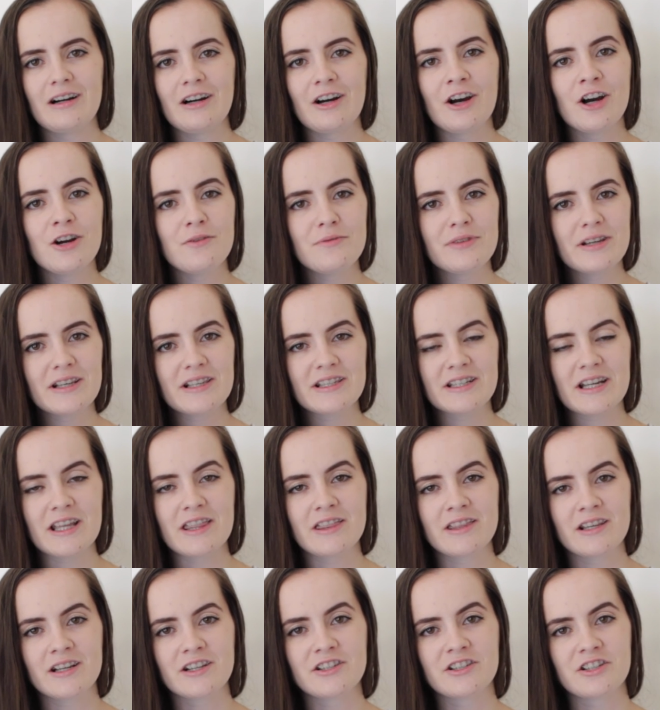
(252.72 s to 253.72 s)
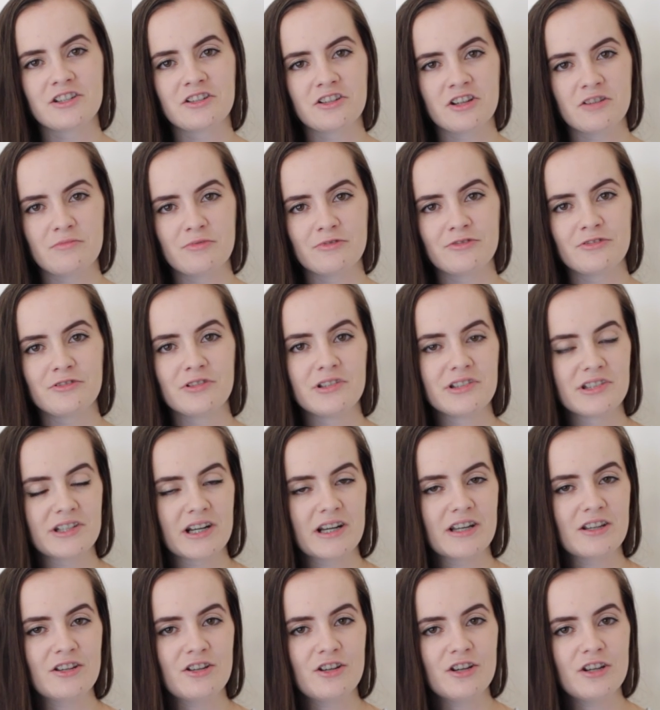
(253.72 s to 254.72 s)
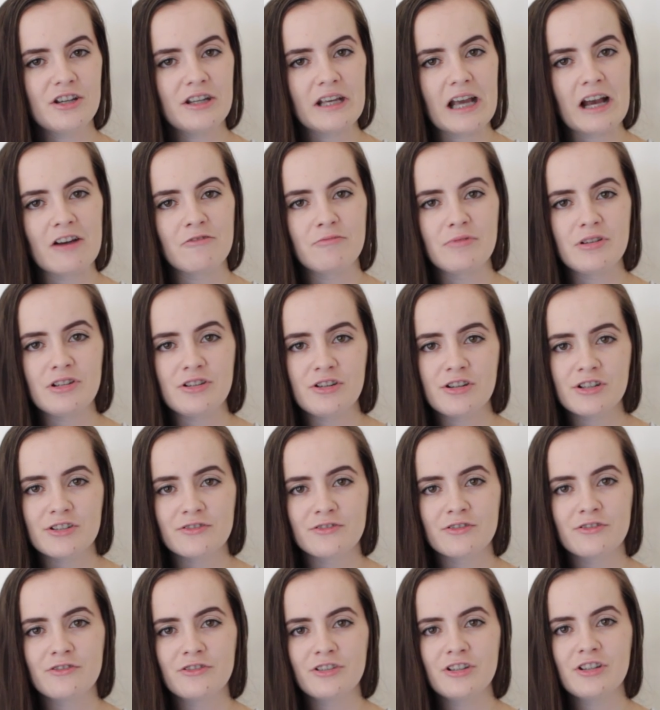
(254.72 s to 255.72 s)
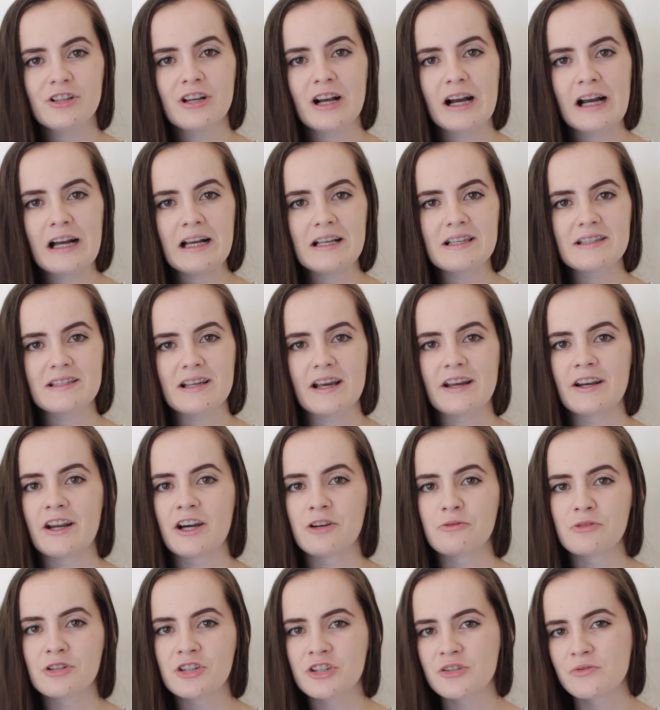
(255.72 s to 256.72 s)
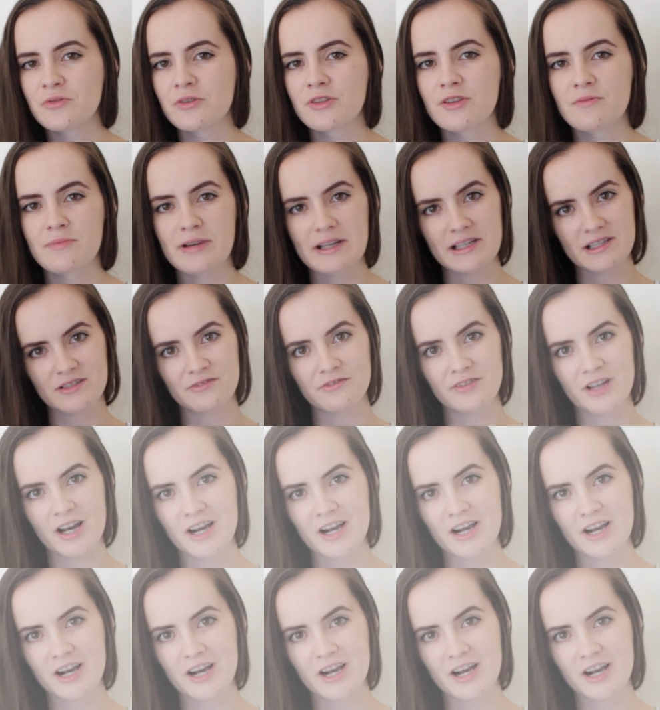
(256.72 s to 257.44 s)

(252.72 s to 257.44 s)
I hope these 10 things to do before starting uni have been useful for you guys, and I wish you all the best of